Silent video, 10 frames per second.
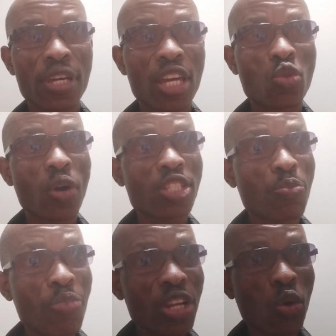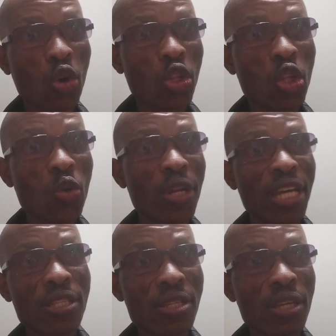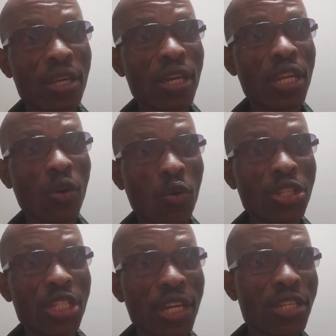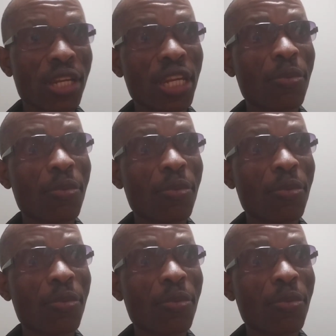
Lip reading: It was pre-concluded negotiation.